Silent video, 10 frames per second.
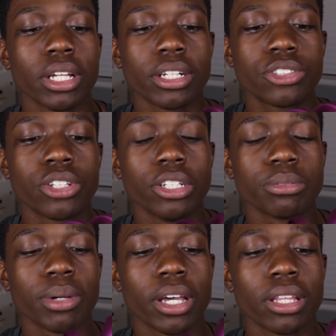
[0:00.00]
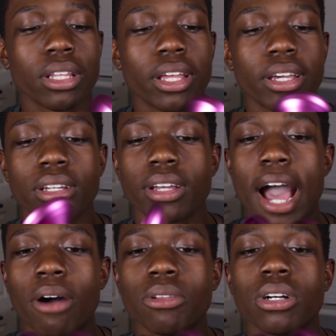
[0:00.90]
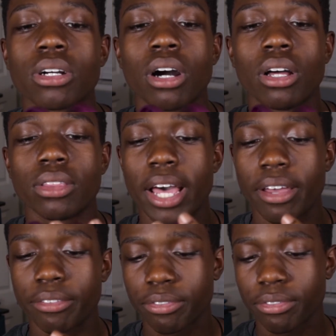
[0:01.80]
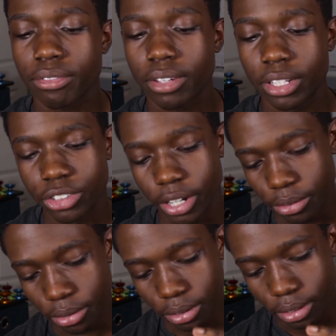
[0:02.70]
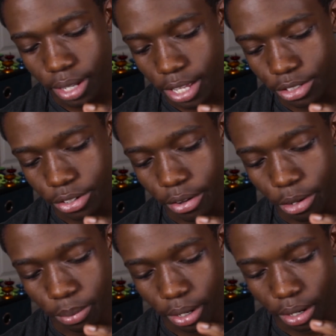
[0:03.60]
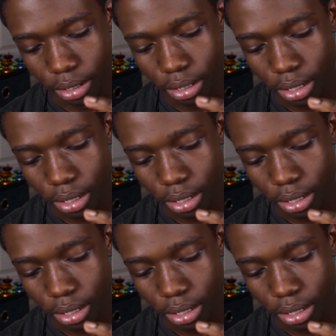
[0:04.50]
like changed my like outlook on life in general as a yo-yo player.